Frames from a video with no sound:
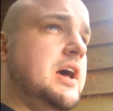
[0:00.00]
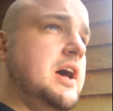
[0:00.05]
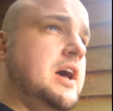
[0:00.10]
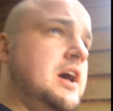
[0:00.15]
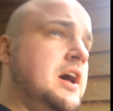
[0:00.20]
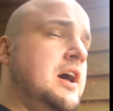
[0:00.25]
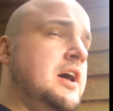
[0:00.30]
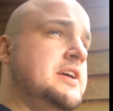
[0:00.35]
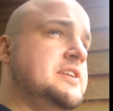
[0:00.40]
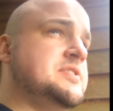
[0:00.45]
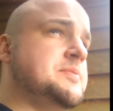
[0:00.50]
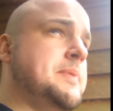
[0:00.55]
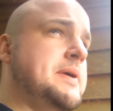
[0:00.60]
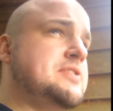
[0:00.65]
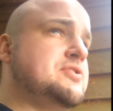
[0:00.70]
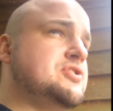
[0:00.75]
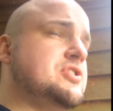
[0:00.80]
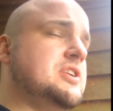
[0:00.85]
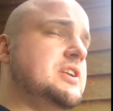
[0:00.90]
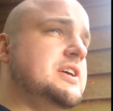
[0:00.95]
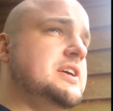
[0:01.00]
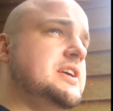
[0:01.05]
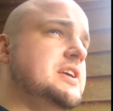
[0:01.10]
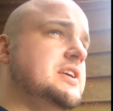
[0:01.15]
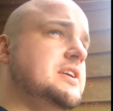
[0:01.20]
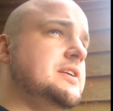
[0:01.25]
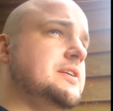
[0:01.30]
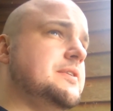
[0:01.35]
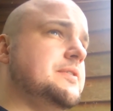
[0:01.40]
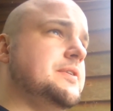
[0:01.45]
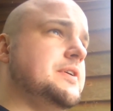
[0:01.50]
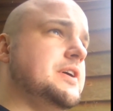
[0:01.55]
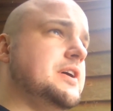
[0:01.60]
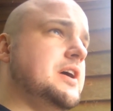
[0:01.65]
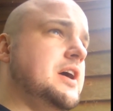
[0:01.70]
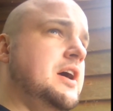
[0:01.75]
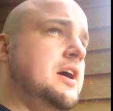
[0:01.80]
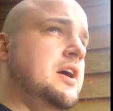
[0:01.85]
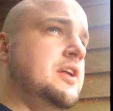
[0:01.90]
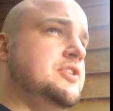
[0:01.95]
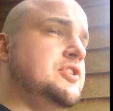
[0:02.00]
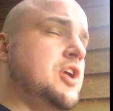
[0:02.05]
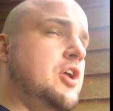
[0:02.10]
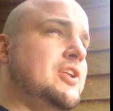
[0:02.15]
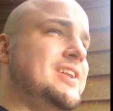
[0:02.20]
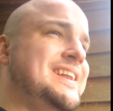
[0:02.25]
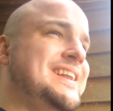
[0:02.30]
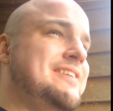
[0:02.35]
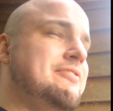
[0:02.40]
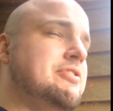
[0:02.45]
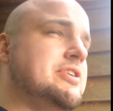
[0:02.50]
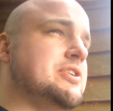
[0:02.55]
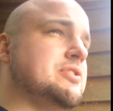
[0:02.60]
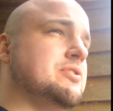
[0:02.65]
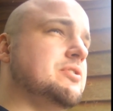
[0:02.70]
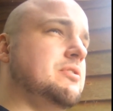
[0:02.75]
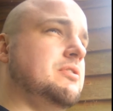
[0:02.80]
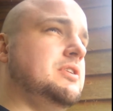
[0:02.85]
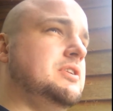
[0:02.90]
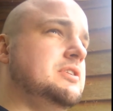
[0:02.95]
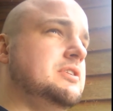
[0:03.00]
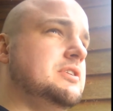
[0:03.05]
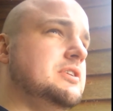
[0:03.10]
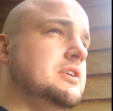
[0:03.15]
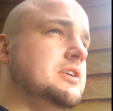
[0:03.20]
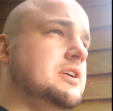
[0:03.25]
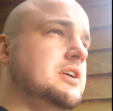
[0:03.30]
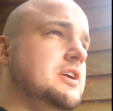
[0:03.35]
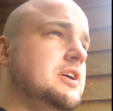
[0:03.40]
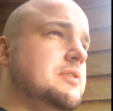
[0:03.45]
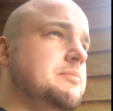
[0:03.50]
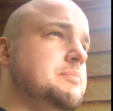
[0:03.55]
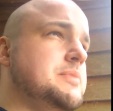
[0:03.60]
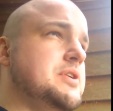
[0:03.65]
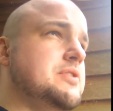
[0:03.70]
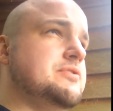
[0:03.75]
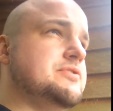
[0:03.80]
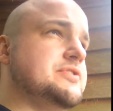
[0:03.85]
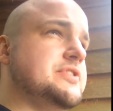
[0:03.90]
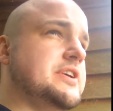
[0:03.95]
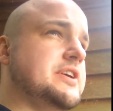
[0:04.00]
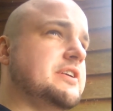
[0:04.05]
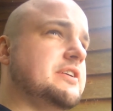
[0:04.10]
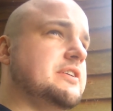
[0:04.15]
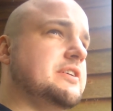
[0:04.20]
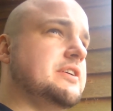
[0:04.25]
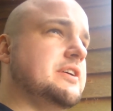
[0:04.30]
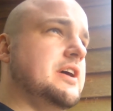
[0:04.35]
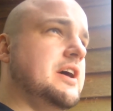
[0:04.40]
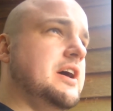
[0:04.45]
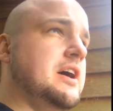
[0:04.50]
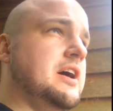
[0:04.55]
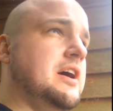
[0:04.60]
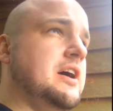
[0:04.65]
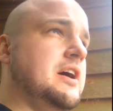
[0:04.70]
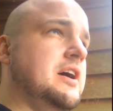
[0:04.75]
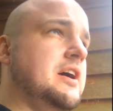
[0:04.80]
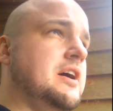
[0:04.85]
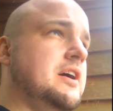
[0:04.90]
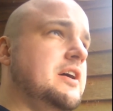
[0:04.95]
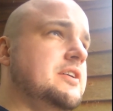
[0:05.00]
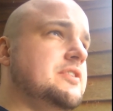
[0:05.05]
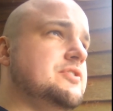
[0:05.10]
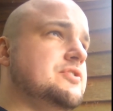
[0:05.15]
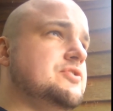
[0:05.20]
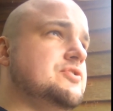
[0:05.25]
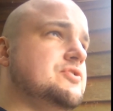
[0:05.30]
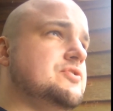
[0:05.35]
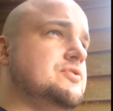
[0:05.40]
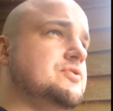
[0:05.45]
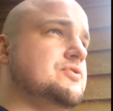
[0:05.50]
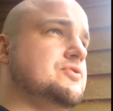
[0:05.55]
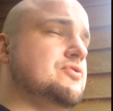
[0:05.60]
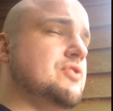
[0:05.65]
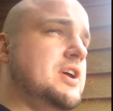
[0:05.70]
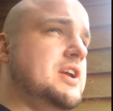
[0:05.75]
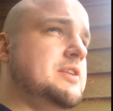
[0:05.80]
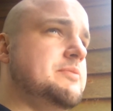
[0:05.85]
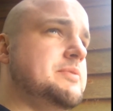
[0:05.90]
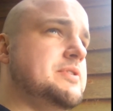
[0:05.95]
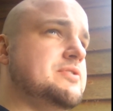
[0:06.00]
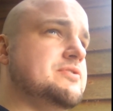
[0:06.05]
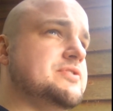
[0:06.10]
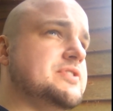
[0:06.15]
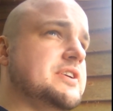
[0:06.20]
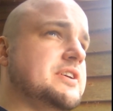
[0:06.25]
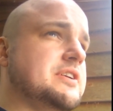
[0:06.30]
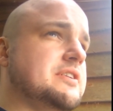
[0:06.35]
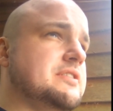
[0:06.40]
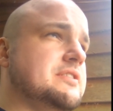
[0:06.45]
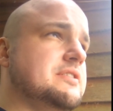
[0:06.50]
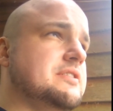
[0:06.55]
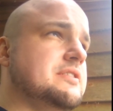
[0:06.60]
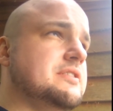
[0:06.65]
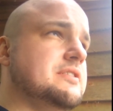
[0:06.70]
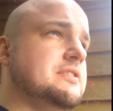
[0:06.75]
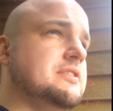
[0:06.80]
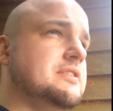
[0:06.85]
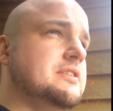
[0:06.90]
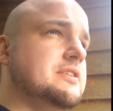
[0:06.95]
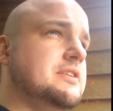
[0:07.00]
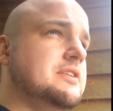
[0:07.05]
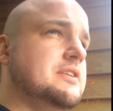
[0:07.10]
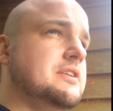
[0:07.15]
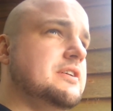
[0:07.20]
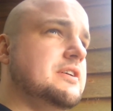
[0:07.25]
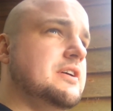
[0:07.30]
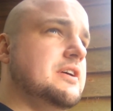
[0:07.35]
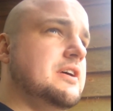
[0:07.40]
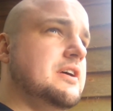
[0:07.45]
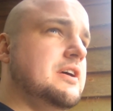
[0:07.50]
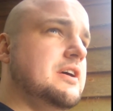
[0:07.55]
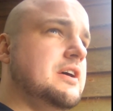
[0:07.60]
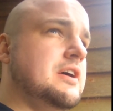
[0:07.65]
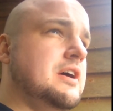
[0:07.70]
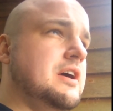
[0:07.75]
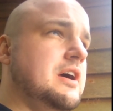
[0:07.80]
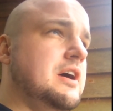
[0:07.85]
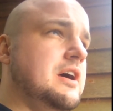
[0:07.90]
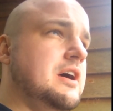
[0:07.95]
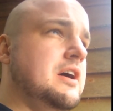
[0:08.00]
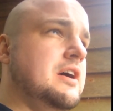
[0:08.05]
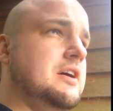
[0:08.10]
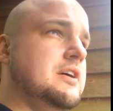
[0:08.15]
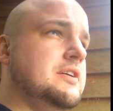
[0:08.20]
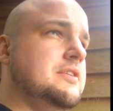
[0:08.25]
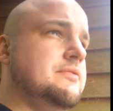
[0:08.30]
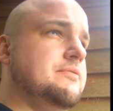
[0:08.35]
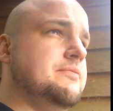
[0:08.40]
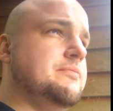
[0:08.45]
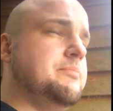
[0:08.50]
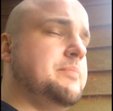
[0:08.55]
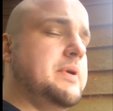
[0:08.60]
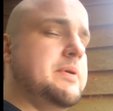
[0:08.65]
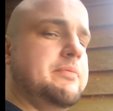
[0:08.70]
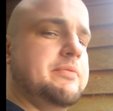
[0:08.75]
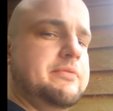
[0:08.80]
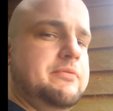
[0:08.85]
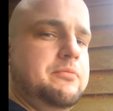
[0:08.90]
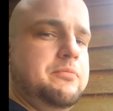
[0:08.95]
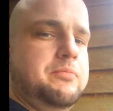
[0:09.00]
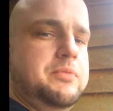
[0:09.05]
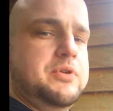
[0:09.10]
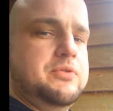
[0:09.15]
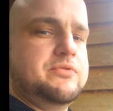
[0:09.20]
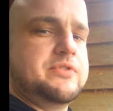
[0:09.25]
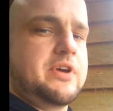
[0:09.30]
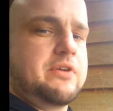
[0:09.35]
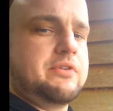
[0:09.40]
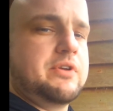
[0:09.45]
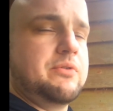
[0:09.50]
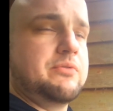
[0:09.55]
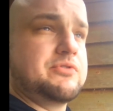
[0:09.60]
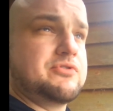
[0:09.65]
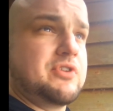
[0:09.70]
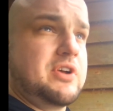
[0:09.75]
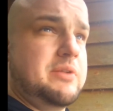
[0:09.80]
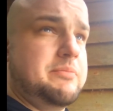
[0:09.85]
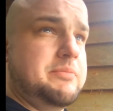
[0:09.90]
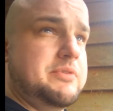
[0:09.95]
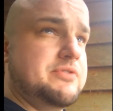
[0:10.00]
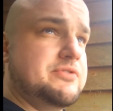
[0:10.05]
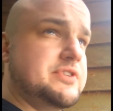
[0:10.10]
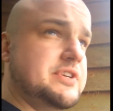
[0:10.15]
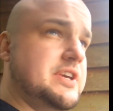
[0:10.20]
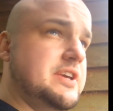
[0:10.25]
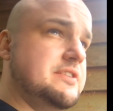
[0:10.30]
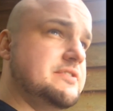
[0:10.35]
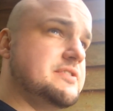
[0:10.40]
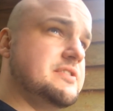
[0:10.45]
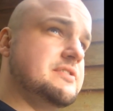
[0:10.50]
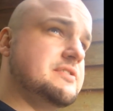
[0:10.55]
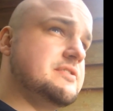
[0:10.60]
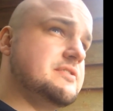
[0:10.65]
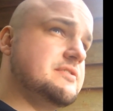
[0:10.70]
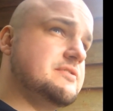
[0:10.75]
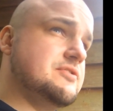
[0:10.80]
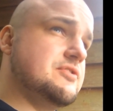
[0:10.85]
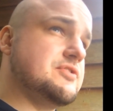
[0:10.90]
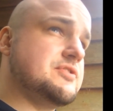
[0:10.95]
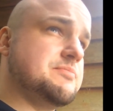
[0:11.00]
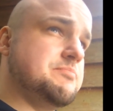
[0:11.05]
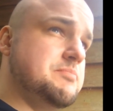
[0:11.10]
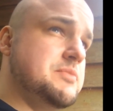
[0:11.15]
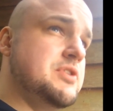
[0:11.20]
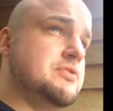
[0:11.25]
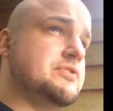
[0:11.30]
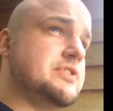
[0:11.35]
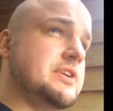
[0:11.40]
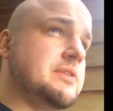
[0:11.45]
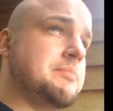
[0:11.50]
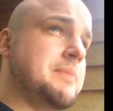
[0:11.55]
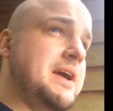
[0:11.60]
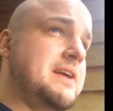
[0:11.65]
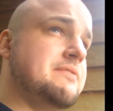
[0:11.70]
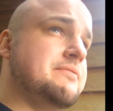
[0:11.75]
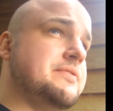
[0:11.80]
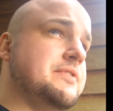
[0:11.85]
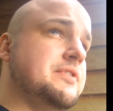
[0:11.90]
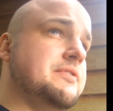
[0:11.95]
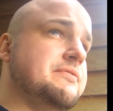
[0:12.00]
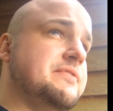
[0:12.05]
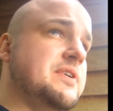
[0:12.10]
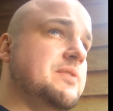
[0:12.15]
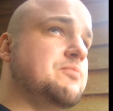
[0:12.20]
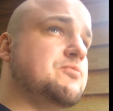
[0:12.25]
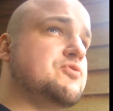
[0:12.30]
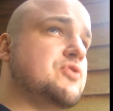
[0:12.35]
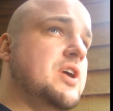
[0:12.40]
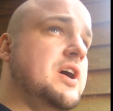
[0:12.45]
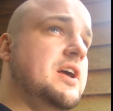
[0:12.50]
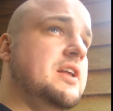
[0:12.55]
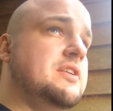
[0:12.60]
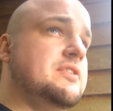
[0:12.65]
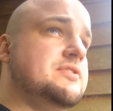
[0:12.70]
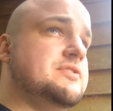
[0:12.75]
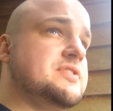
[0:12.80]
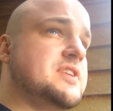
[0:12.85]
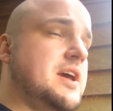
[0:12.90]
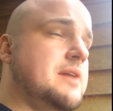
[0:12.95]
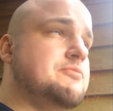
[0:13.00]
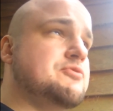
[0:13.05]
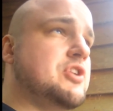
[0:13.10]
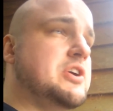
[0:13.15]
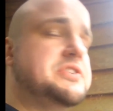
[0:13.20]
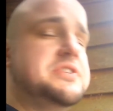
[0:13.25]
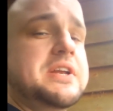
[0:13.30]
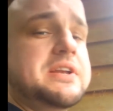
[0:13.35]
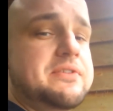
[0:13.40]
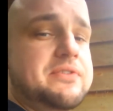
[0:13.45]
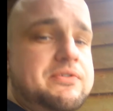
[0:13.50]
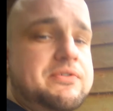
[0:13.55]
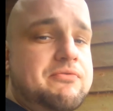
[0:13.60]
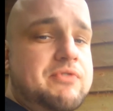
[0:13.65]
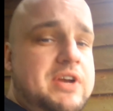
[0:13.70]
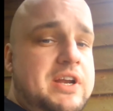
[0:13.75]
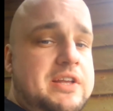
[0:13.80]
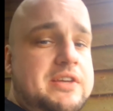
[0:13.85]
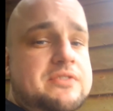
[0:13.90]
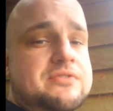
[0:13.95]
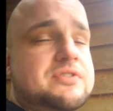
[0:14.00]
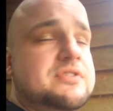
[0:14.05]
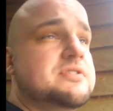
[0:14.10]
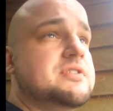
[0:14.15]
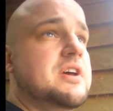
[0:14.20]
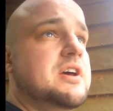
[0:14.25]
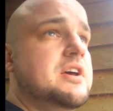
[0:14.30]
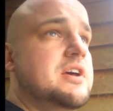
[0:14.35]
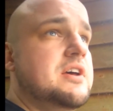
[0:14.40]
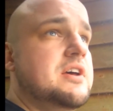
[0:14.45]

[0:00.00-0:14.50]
especially non-lyrical music, trailer music. If people who don't know what trailer music is, it's just music made for film trailers, game trailers, anything really. It's just